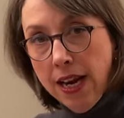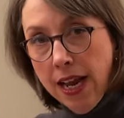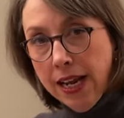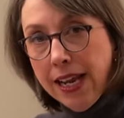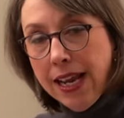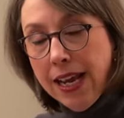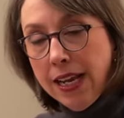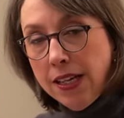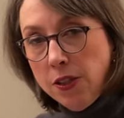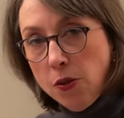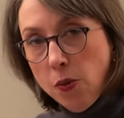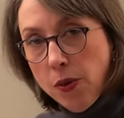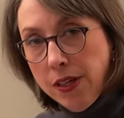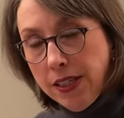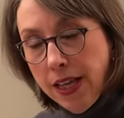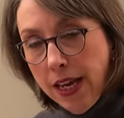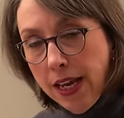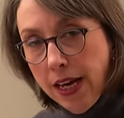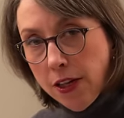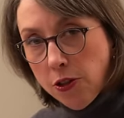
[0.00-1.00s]
I can't
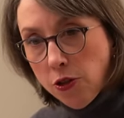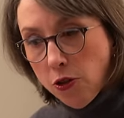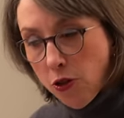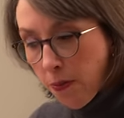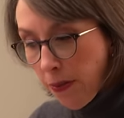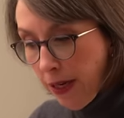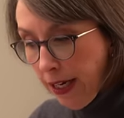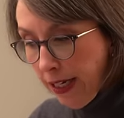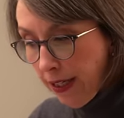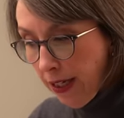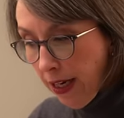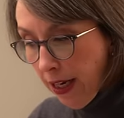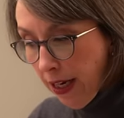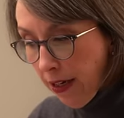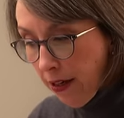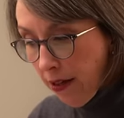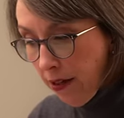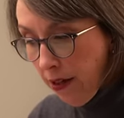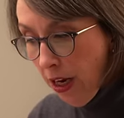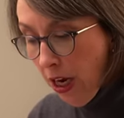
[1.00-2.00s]
squeeze that extra piece
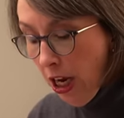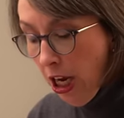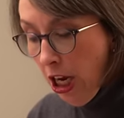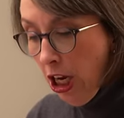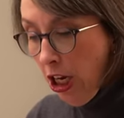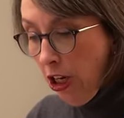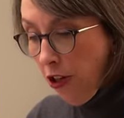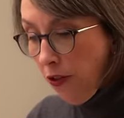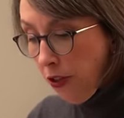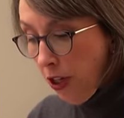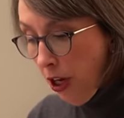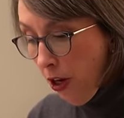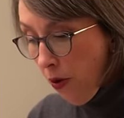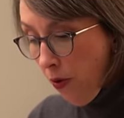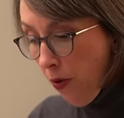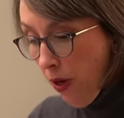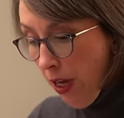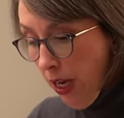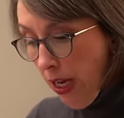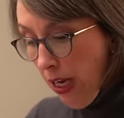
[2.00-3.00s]
in.
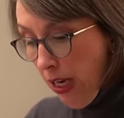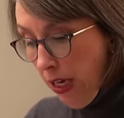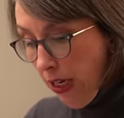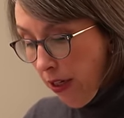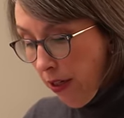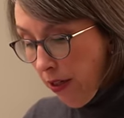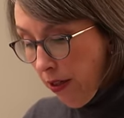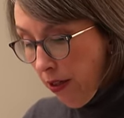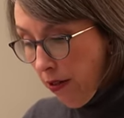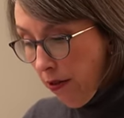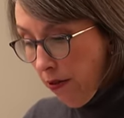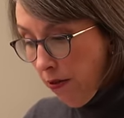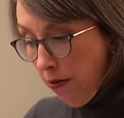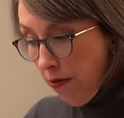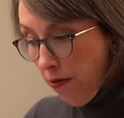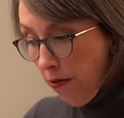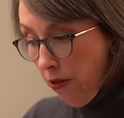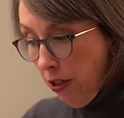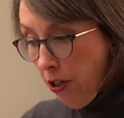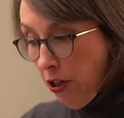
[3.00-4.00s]
So
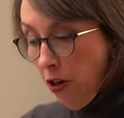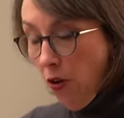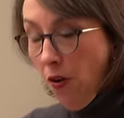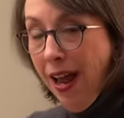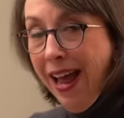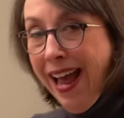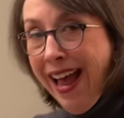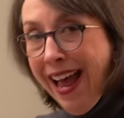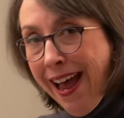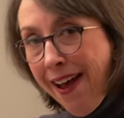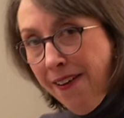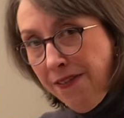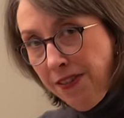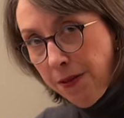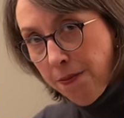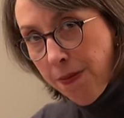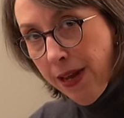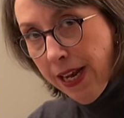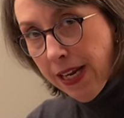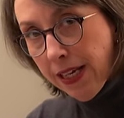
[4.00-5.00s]
you don't have
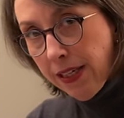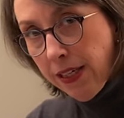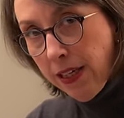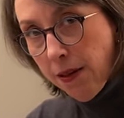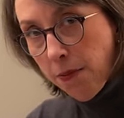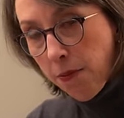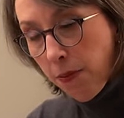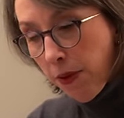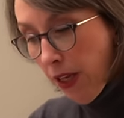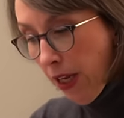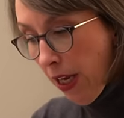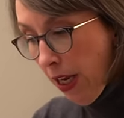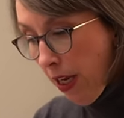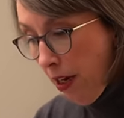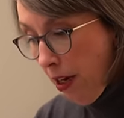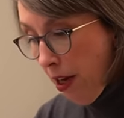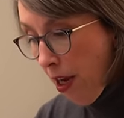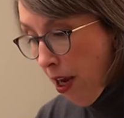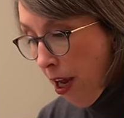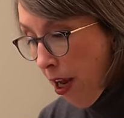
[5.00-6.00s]
to make a
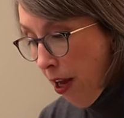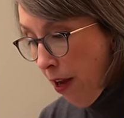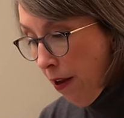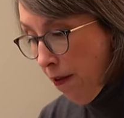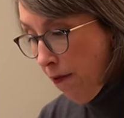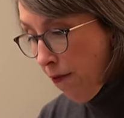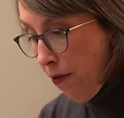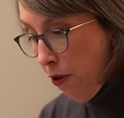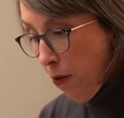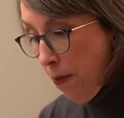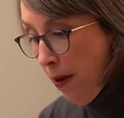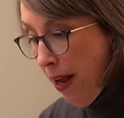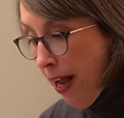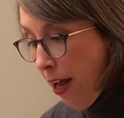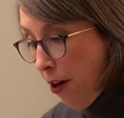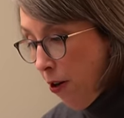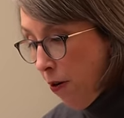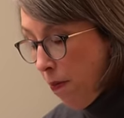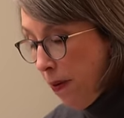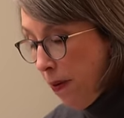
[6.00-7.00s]
template of your pattern